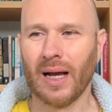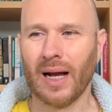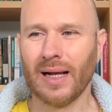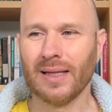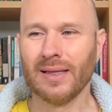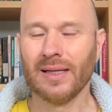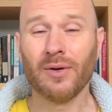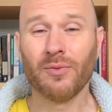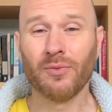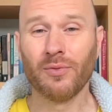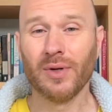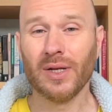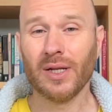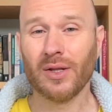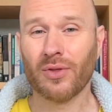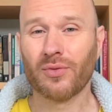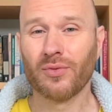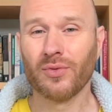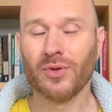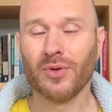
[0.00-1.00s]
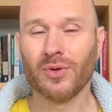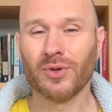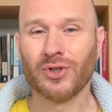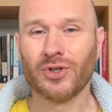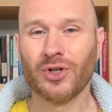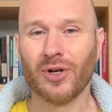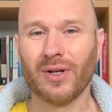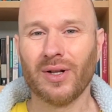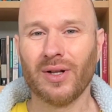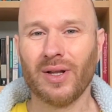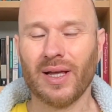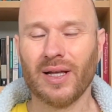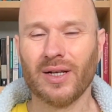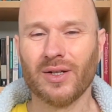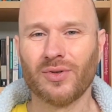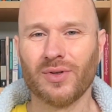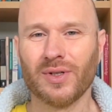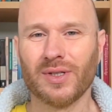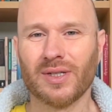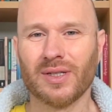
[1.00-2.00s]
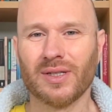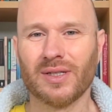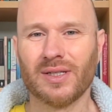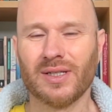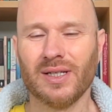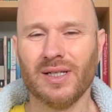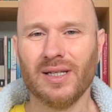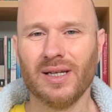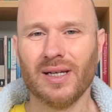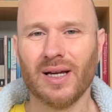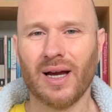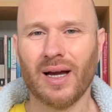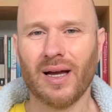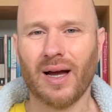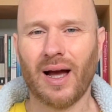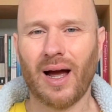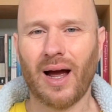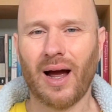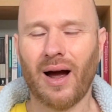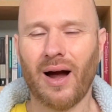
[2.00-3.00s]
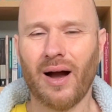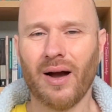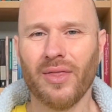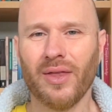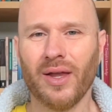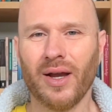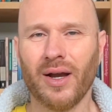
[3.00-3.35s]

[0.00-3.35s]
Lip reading: and then read through your journal entries and see, are